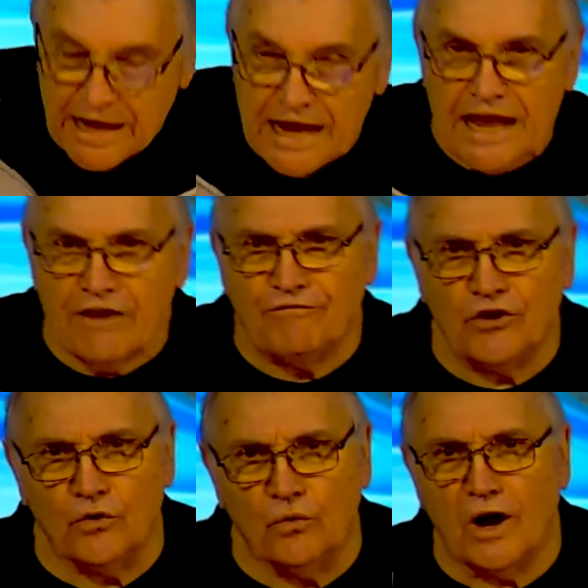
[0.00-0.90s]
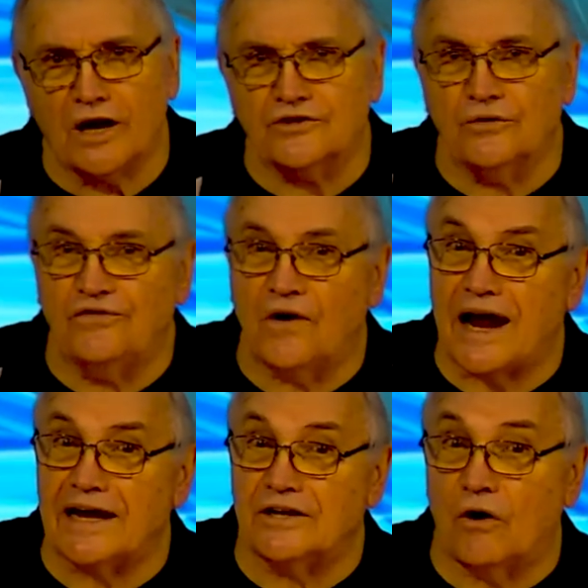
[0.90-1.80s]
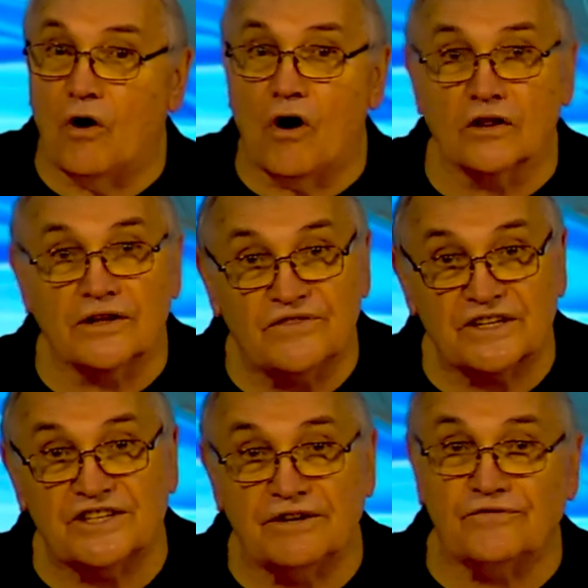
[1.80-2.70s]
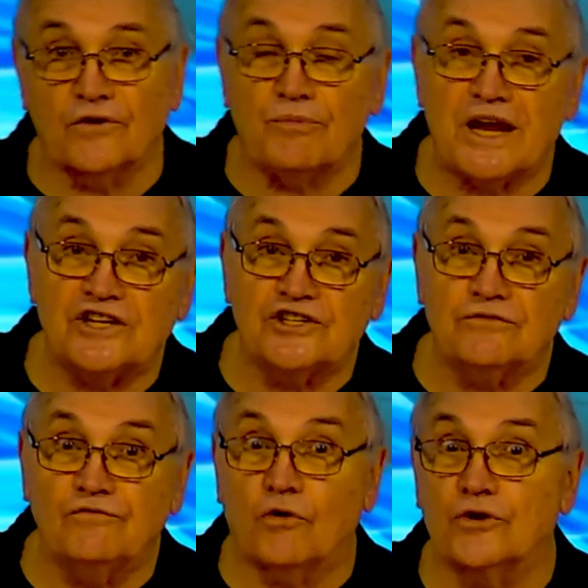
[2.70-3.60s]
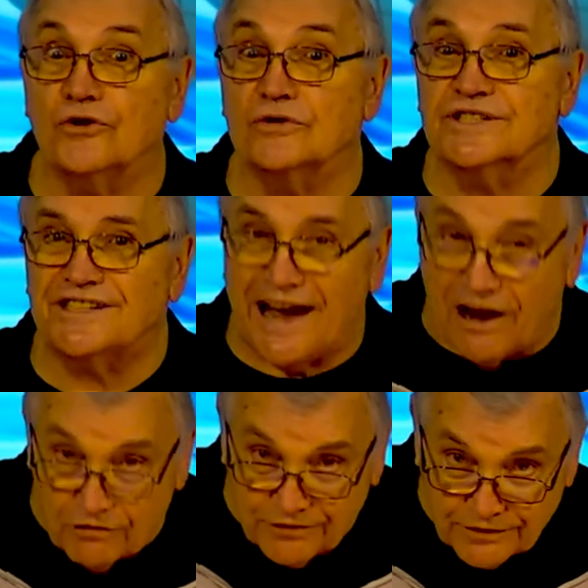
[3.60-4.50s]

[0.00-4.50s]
If you want to find all of this information for yourself,